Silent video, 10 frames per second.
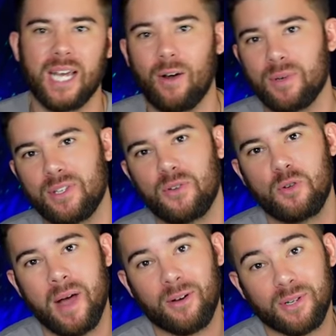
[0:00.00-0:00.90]
out with the
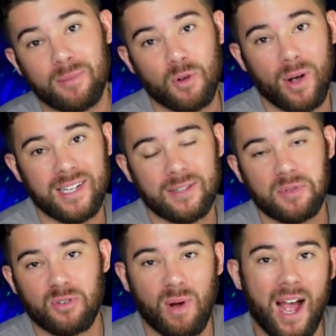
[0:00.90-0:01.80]
YouTube algorithm. Go ahead and
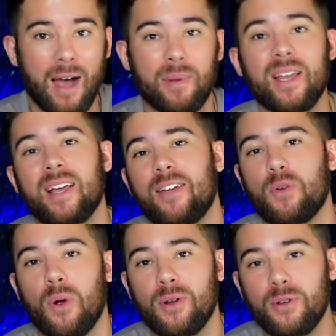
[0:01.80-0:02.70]
subscribe. If
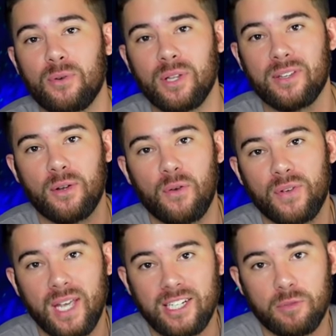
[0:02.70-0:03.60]
you are new, click the
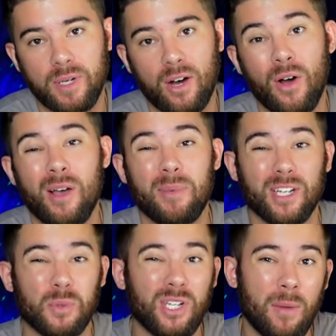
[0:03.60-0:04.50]
notification bell
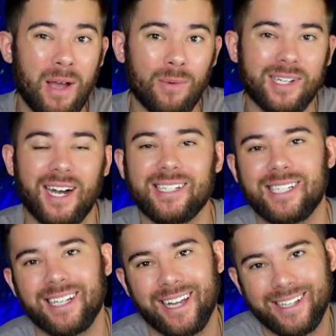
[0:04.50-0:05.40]
because we come out with
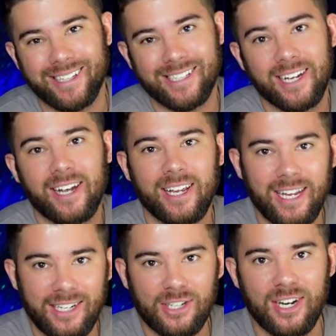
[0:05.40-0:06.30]
content like this
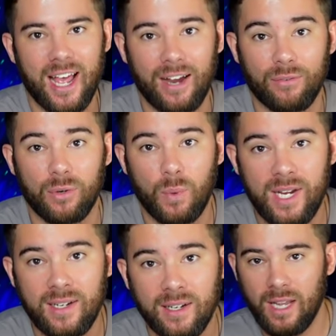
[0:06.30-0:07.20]
each and every
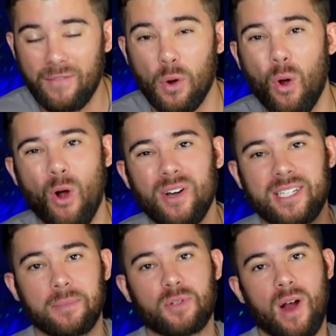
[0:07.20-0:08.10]
week. If you're already
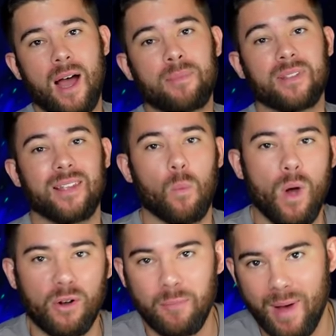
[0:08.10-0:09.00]
subscribed, then
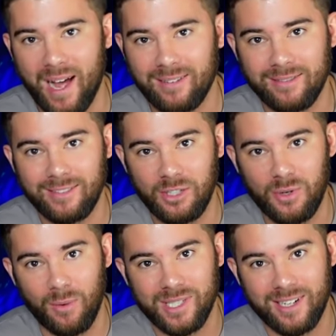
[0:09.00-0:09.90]
welcome back. You
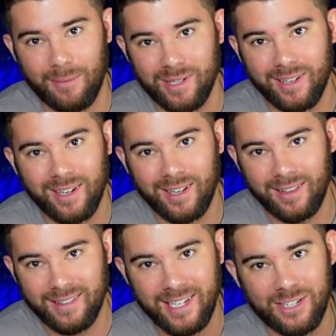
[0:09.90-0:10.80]
know what's coming.
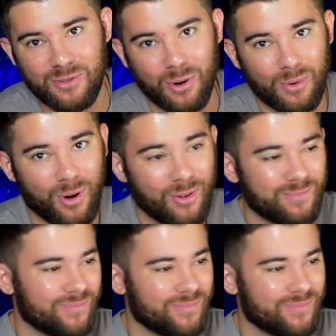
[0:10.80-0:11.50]
Let the intro roll.